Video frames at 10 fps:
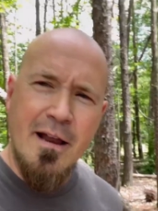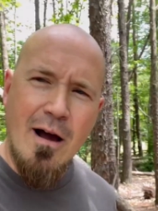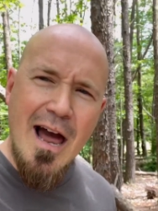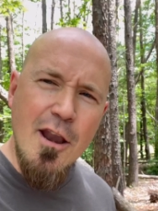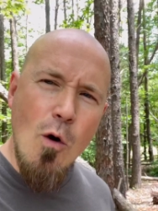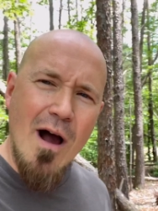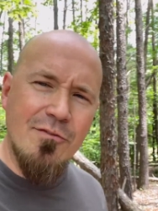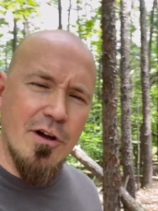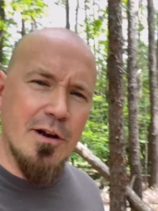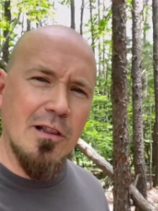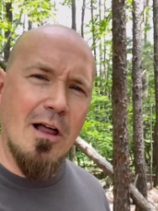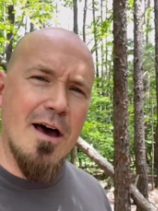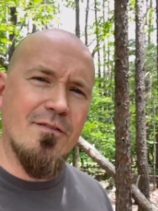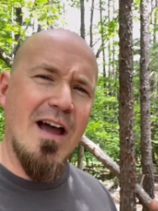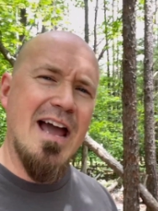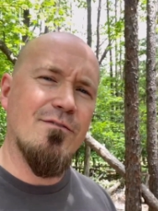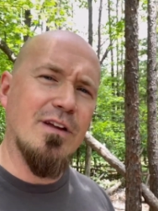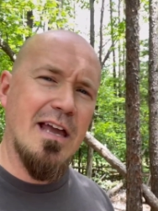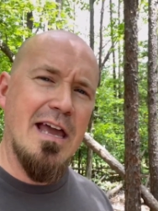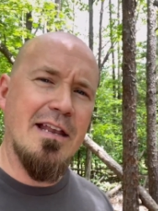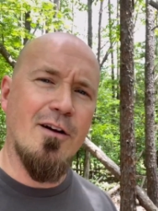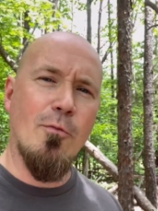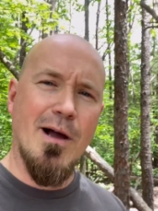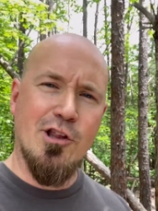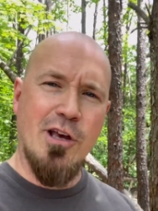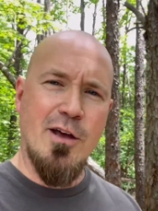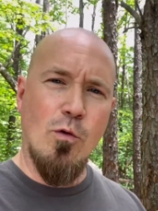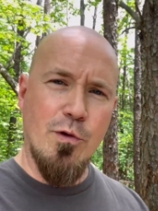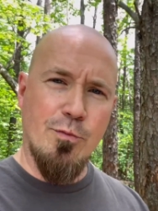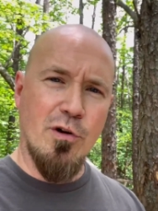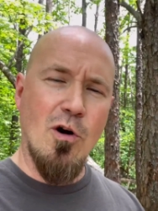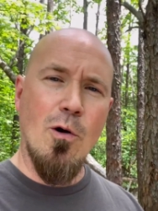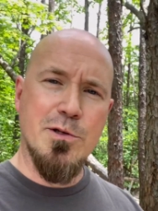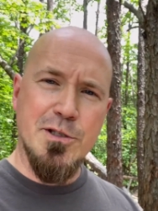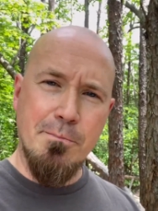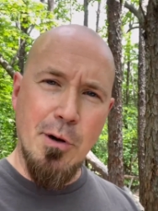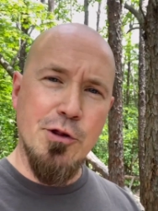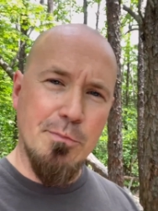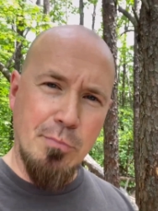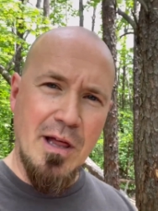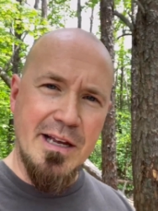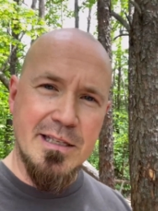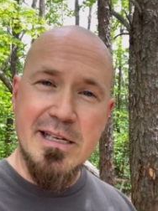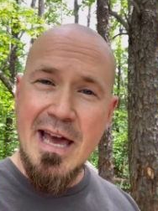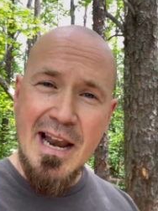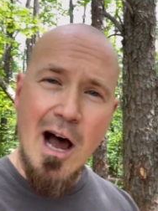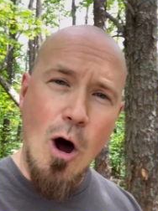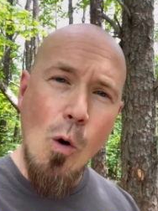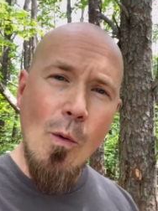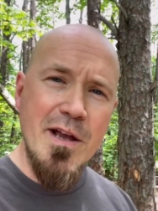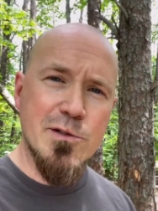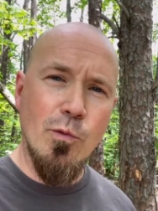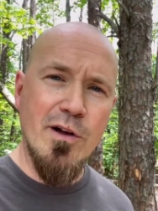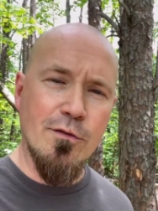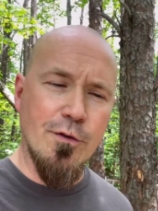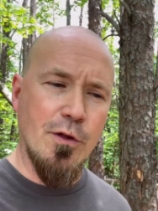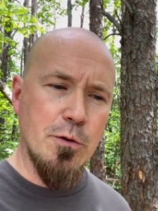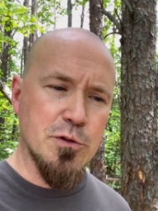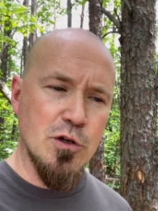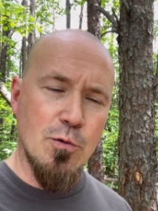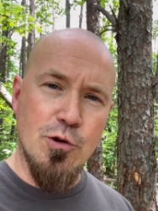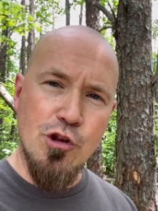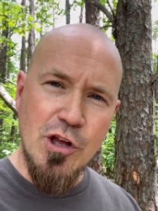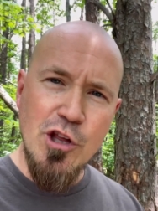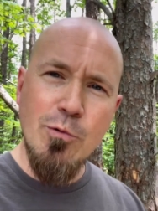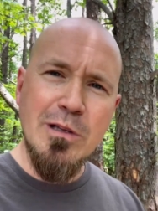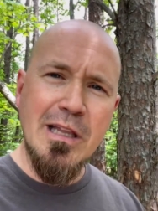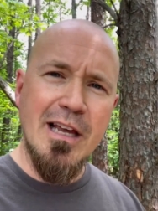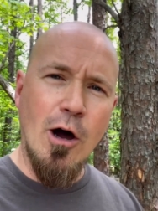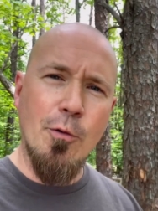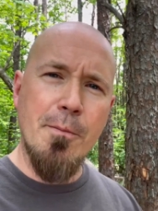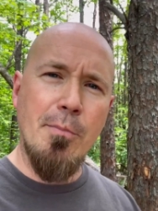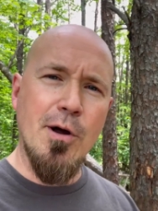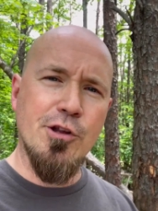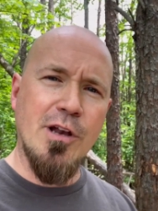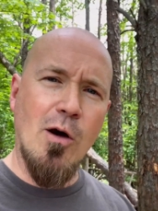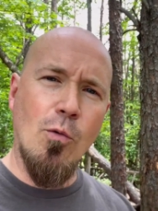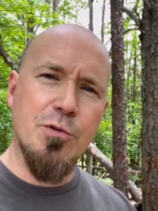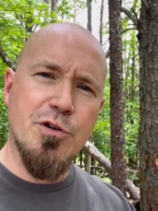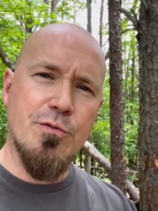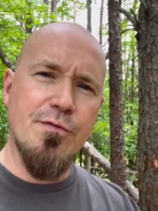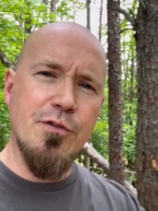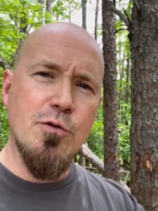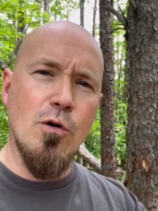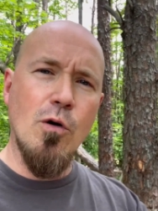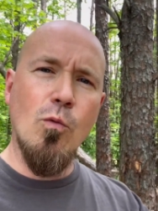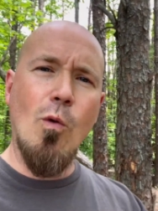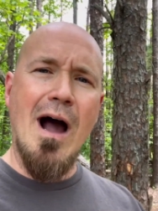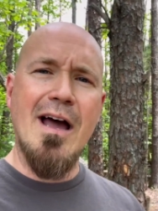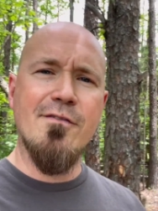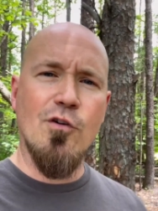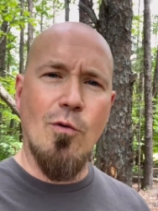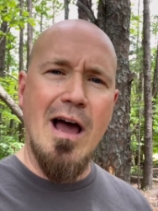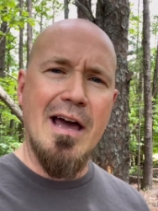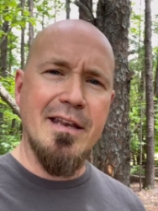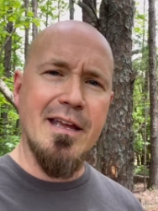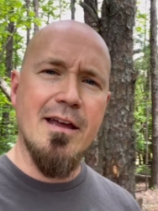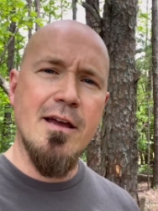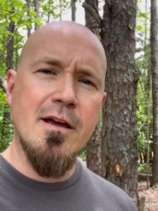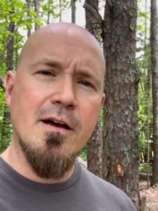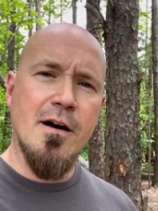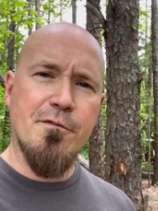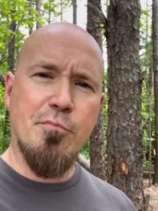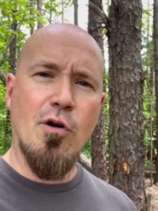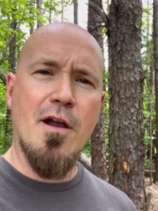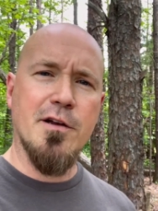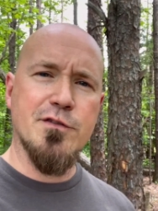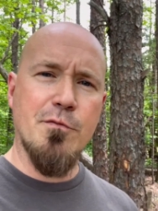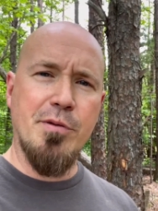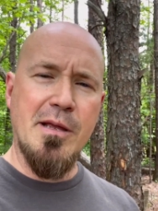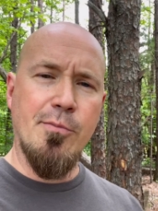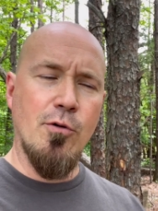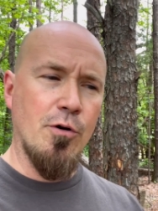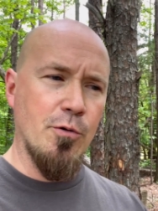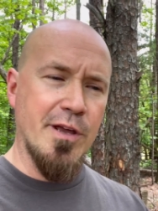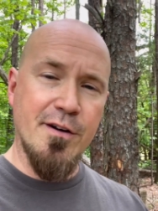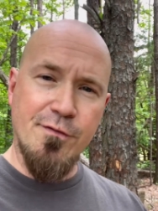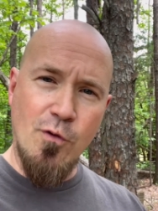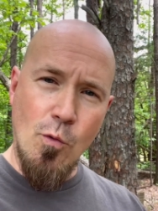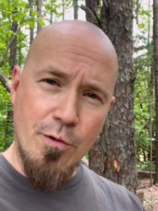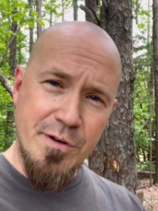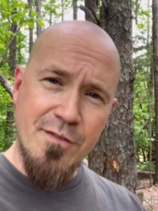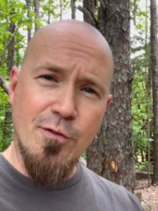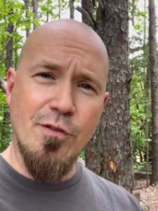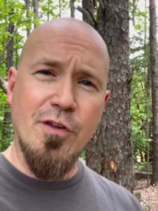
Now, I know I've done a lot of advocating on my channel with regards to budget blades, and I always will for those who are genuinely on a budget. I want to review a wide variety of products for people who can afford different